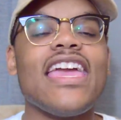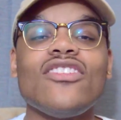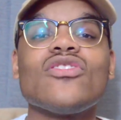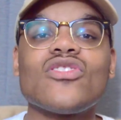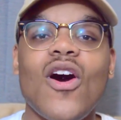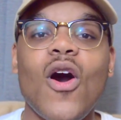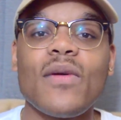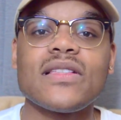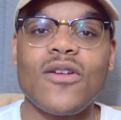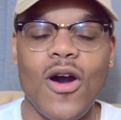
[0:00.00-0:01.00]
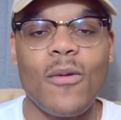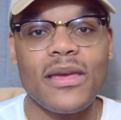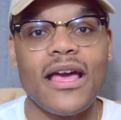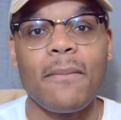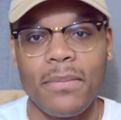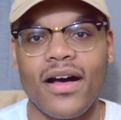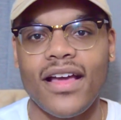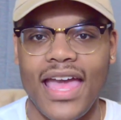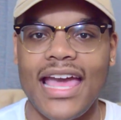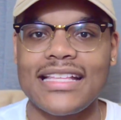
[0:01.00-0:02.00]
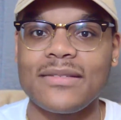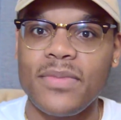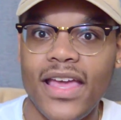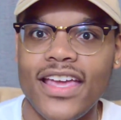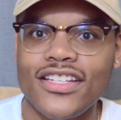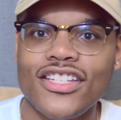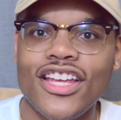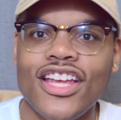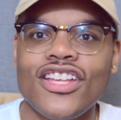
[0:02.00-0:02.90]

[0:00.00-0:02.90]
He used to always call me a punk ass bitch.